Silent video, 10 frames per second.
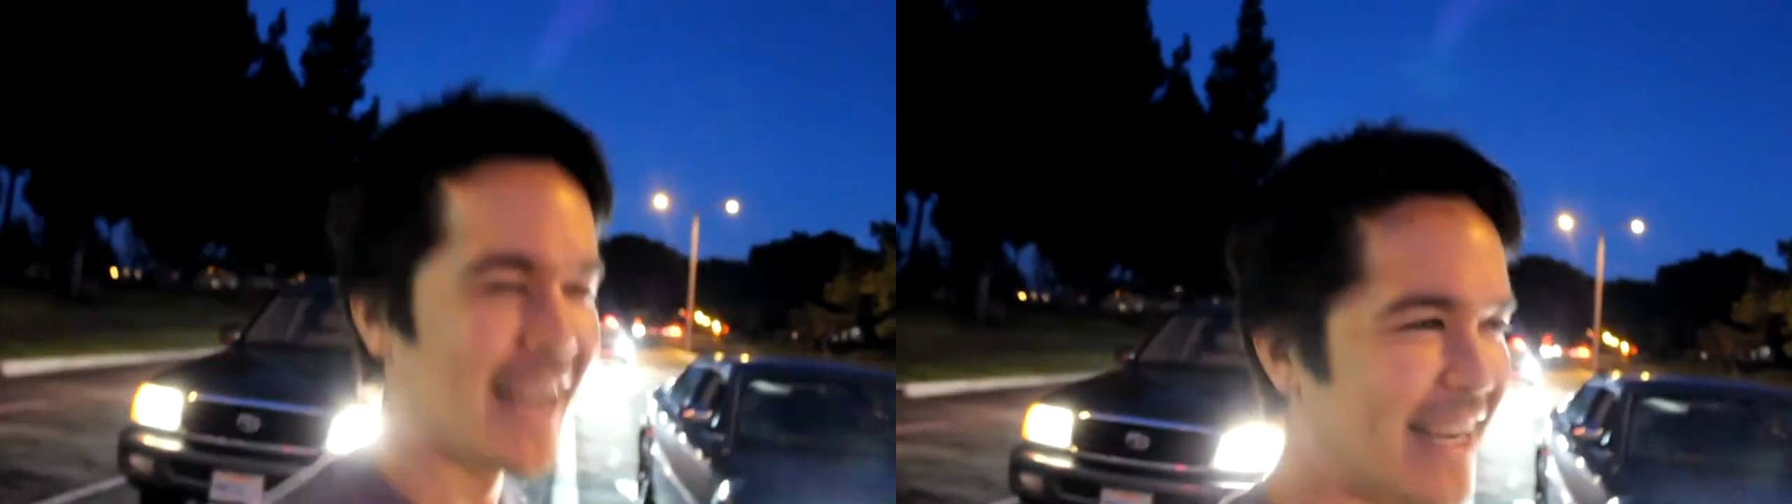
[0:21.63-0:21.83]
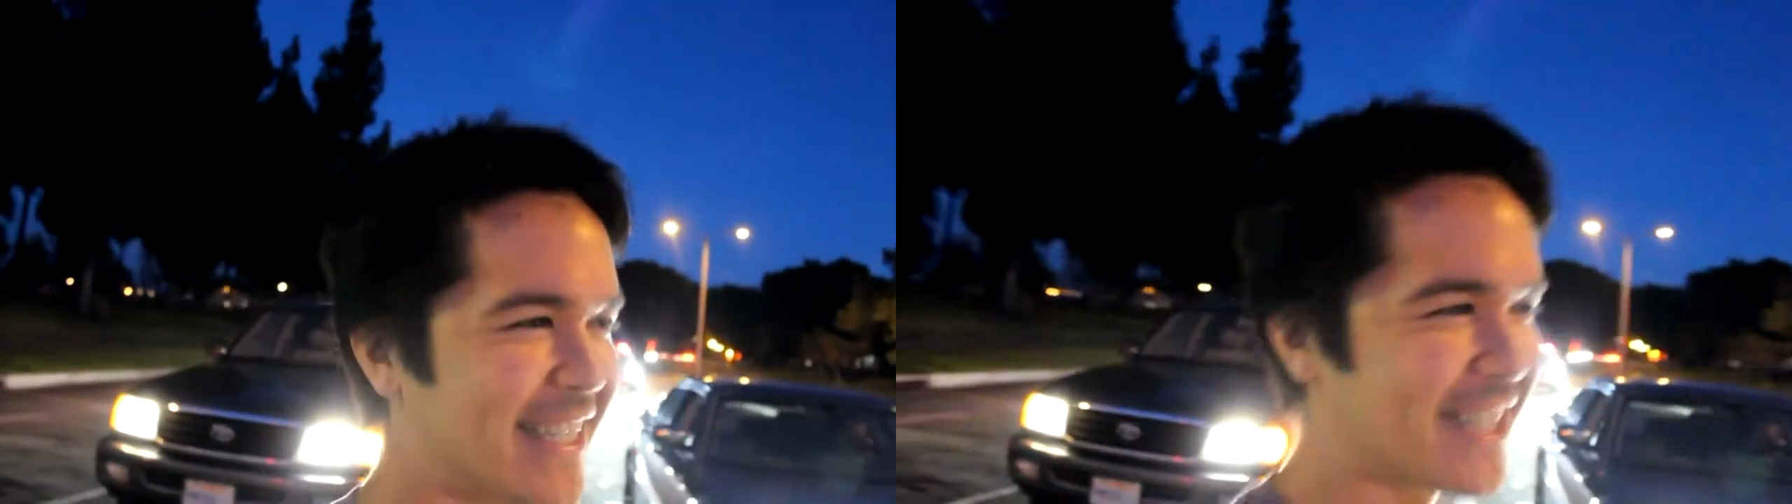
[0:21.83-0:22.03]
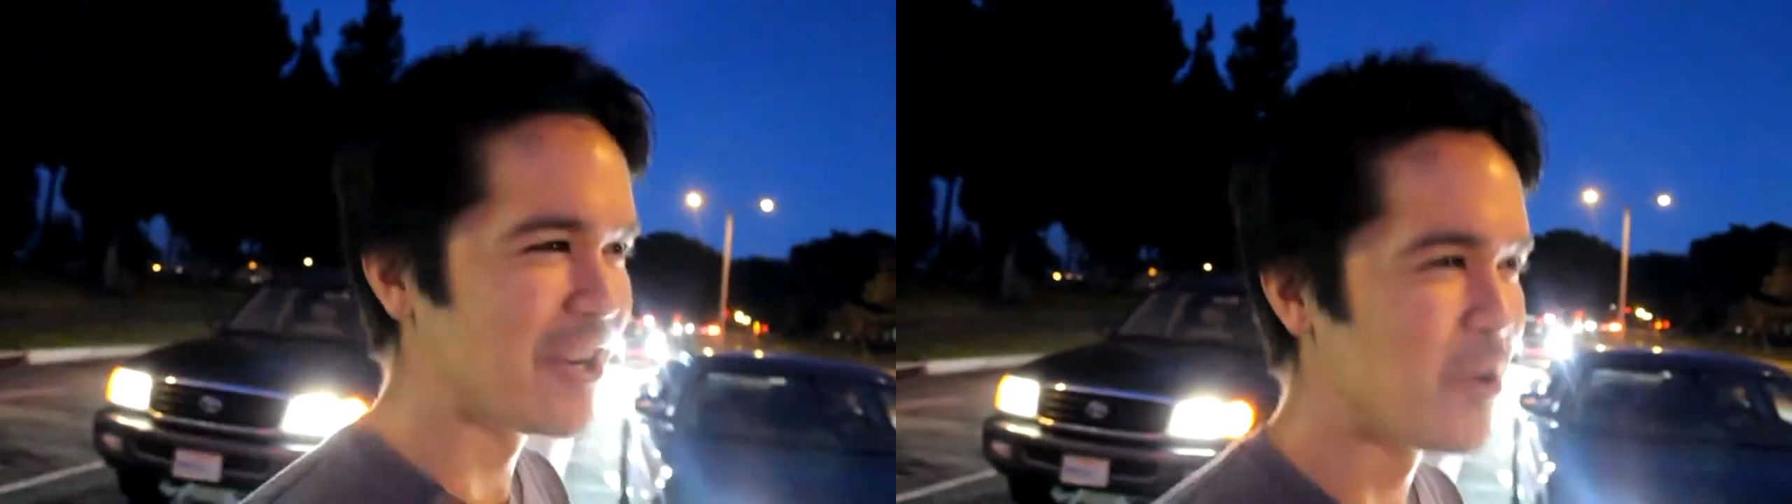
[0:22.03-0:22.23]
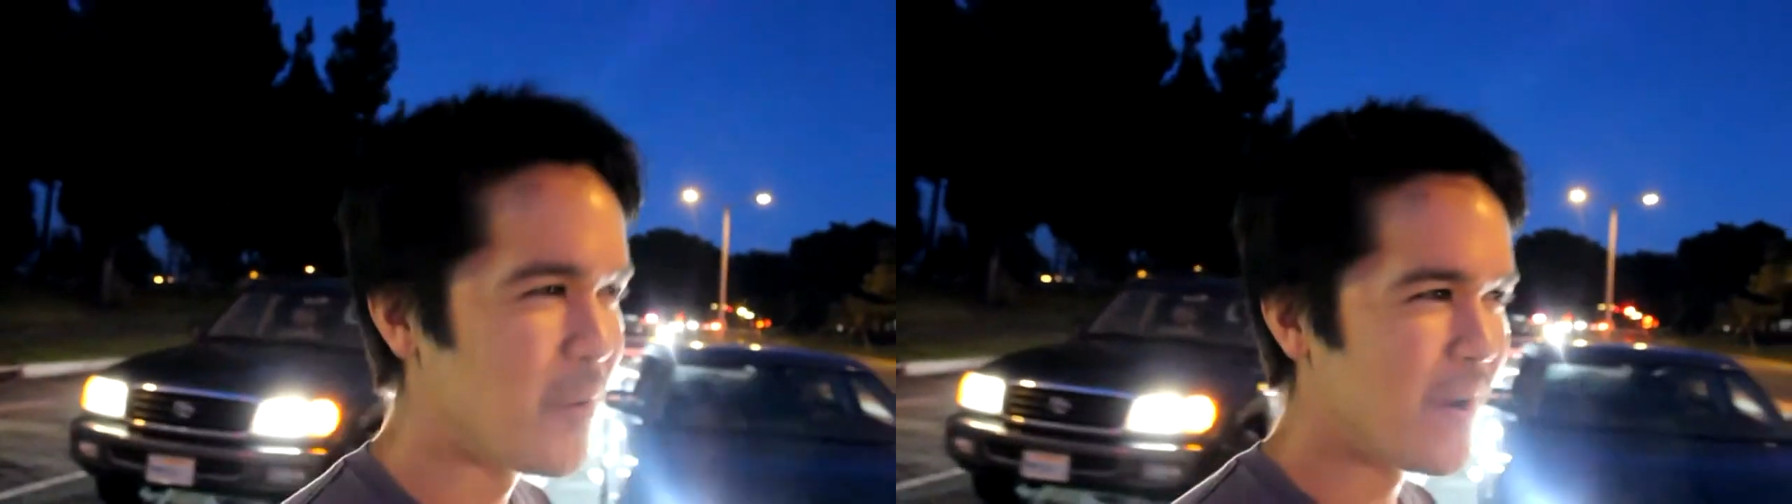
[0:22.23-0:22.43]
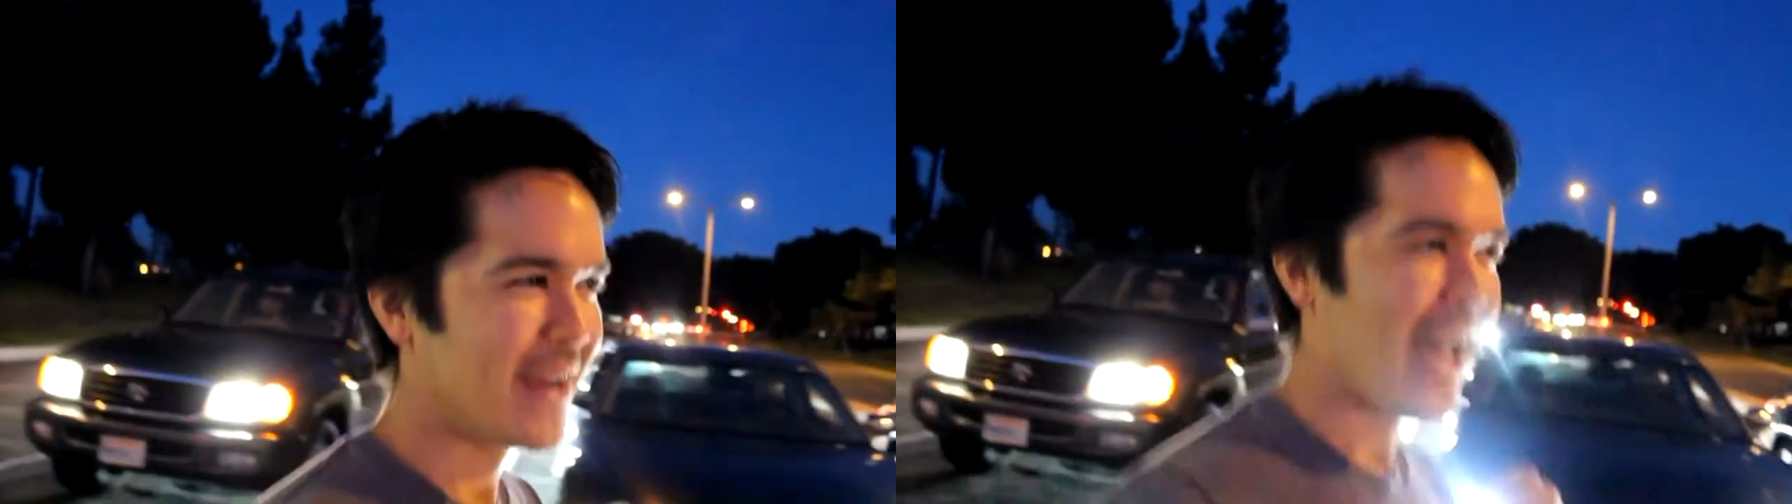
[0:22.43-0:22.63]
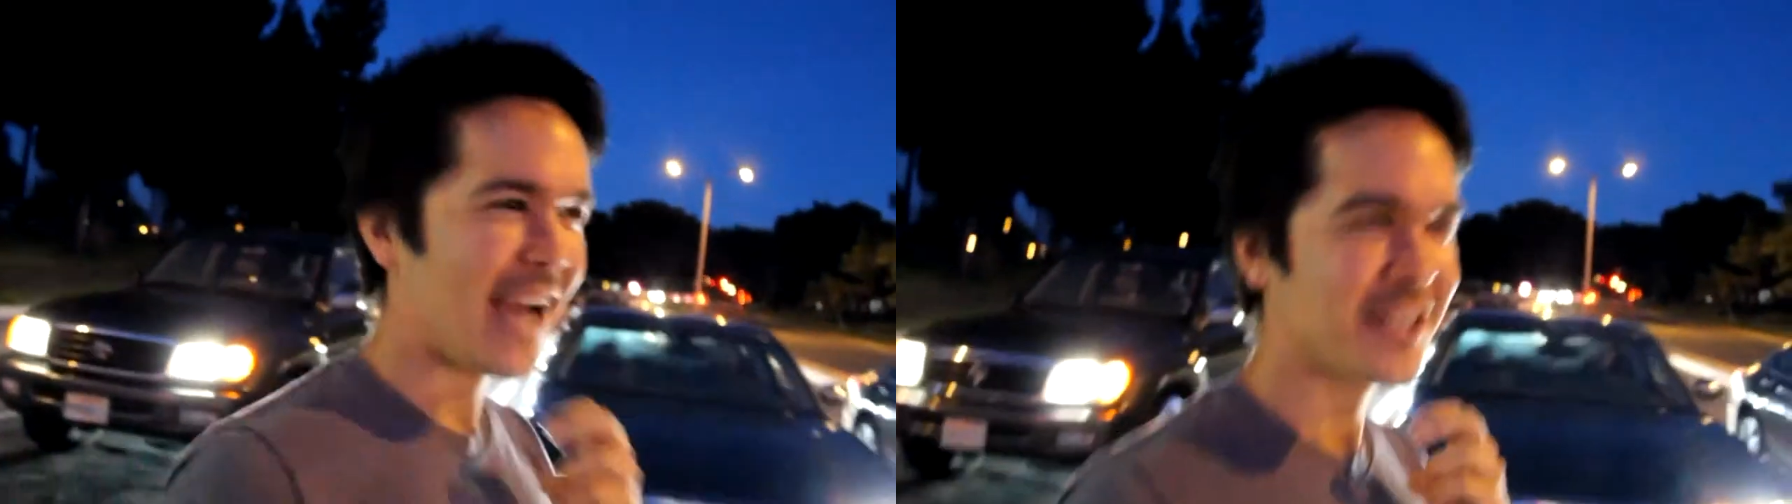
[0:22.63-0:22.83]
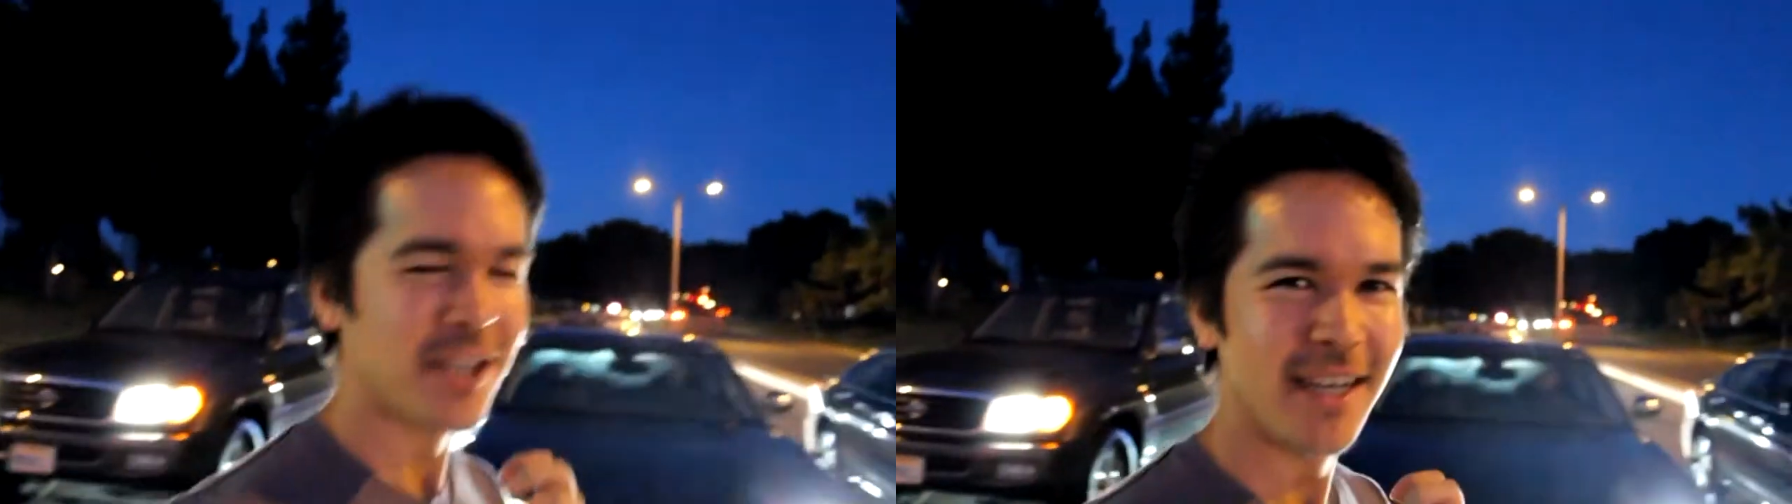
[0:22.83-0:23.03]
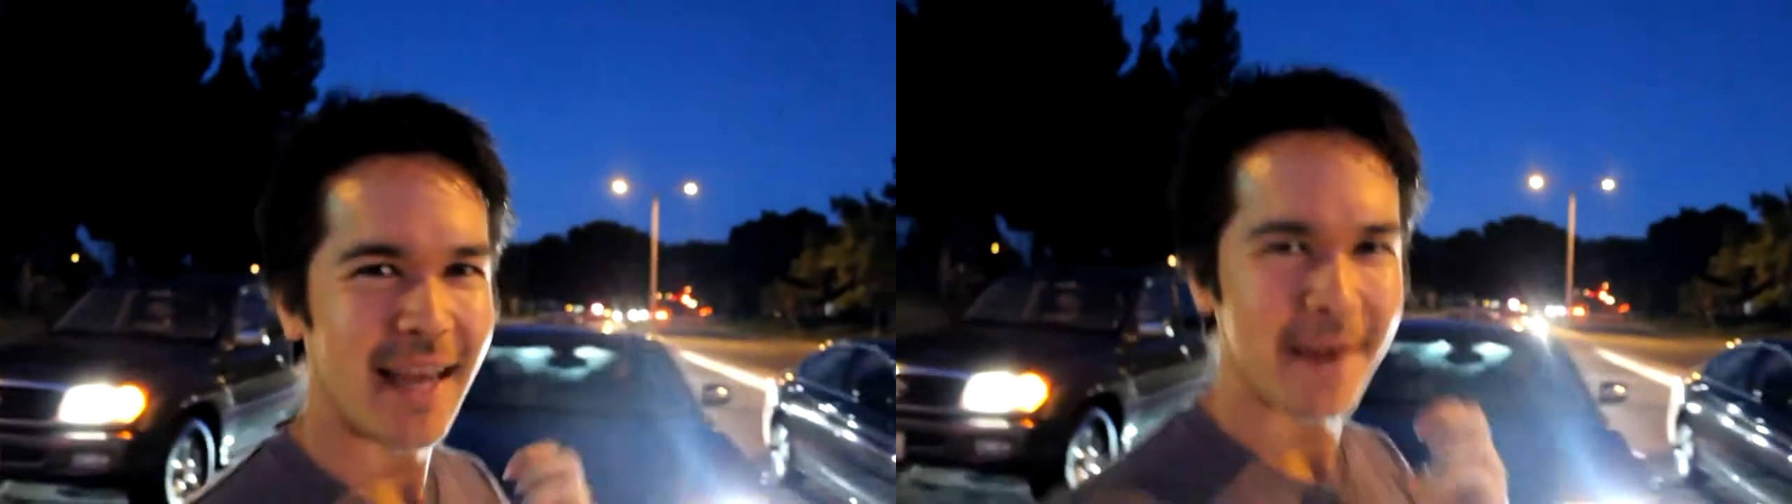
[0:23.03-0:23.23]
is to
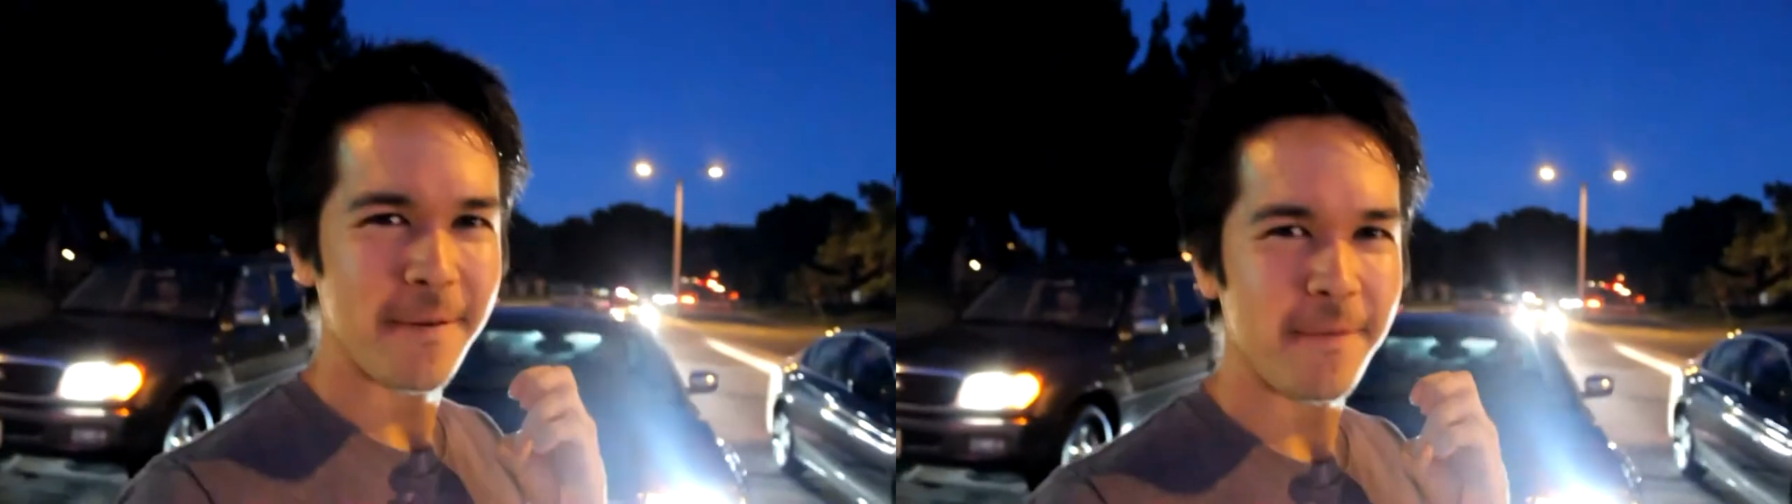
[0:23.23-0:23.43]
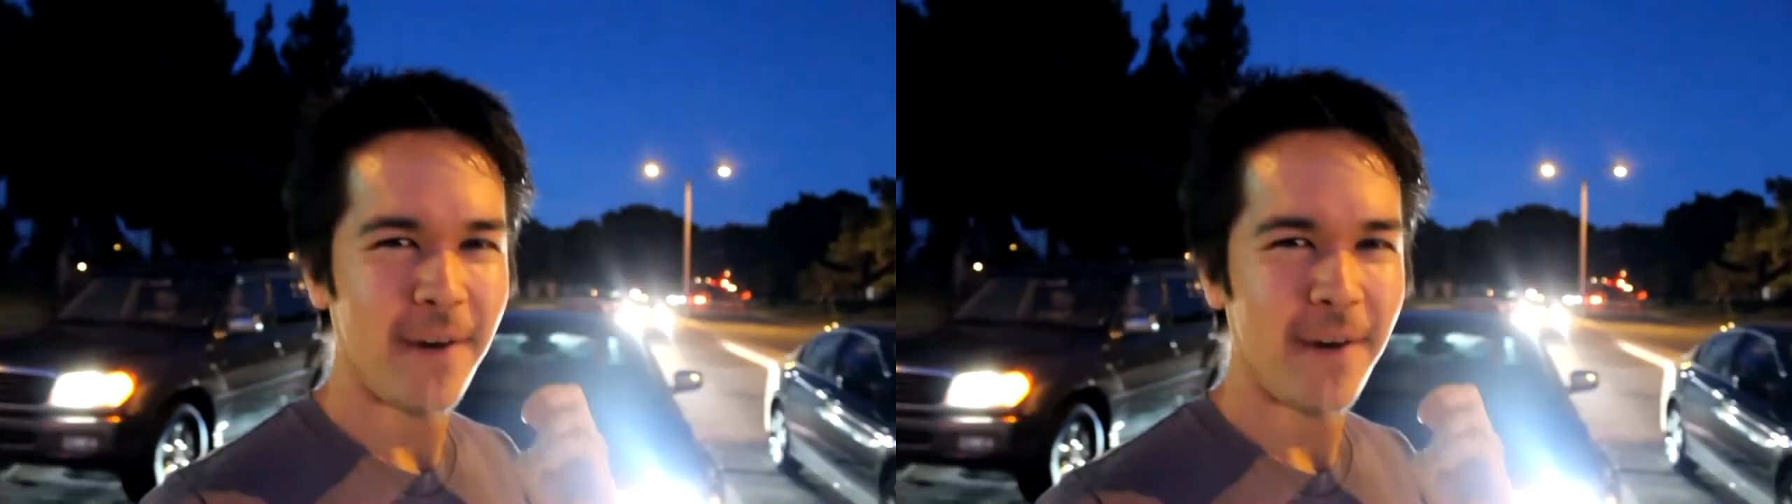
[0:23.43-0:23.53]
actually, like,